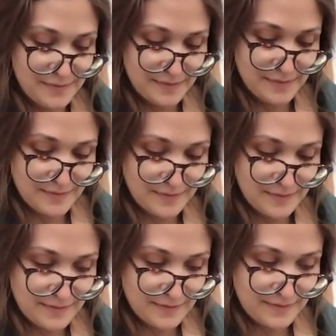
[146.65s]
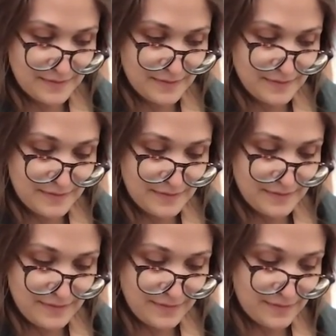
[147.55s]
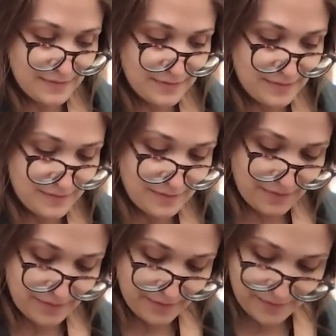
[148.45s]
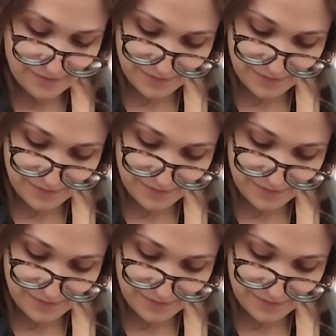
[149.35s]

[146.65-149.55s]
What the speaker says: [no speech]